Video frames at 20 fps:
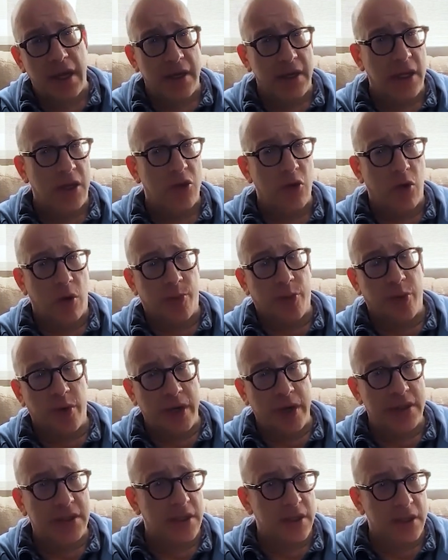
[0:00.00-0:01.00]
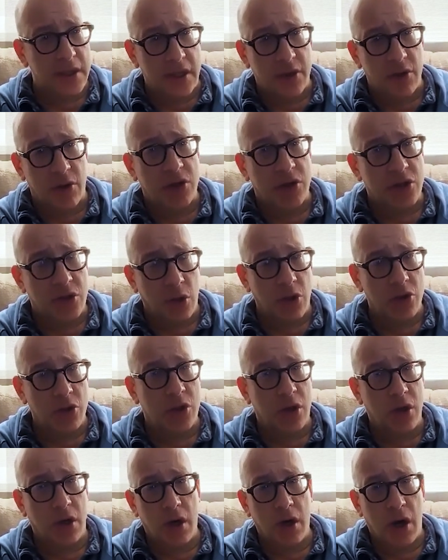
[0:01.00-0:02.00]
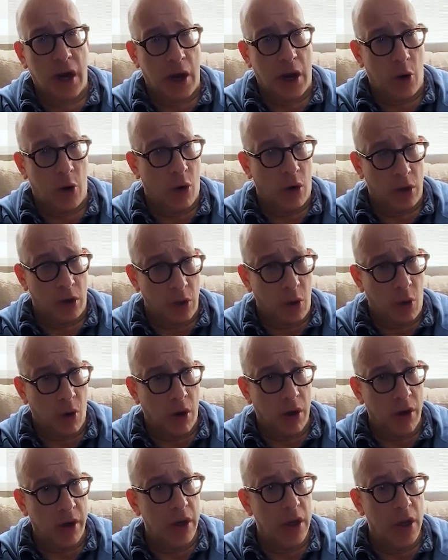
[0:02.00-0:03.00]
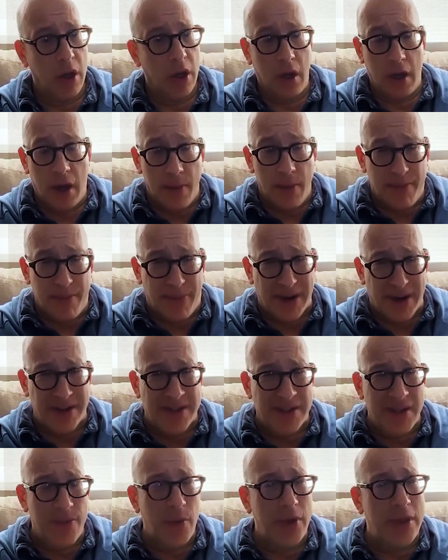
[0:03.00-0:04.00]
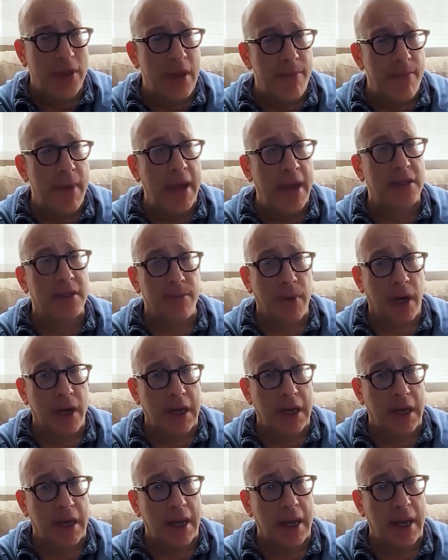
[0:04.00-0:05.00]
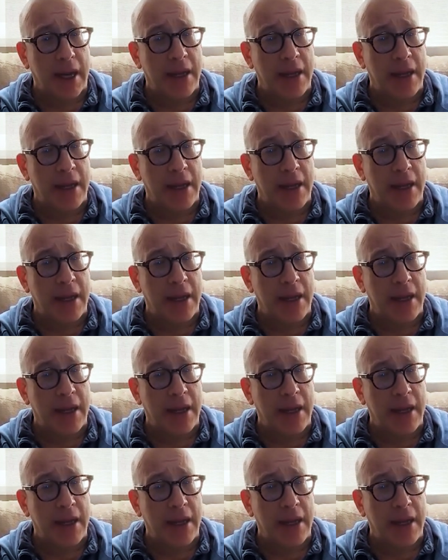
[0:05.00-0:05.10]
neither a priest, neither a soldier or a lord, but someone that makes money.